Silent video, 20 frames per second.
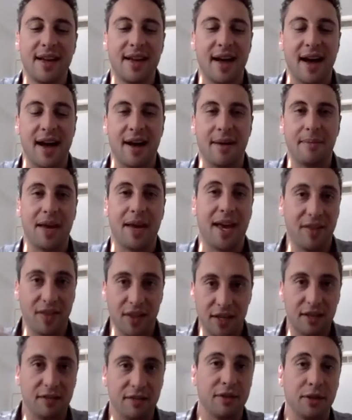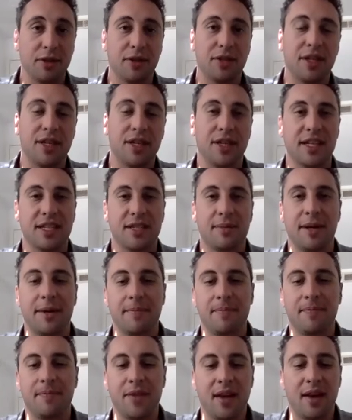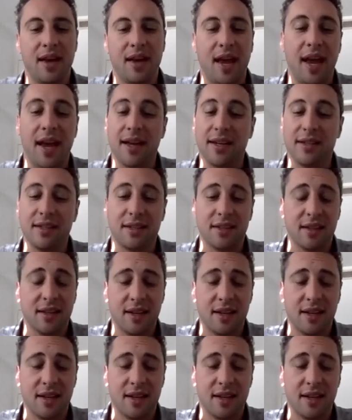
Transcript: um, and the difficulty adjustment. And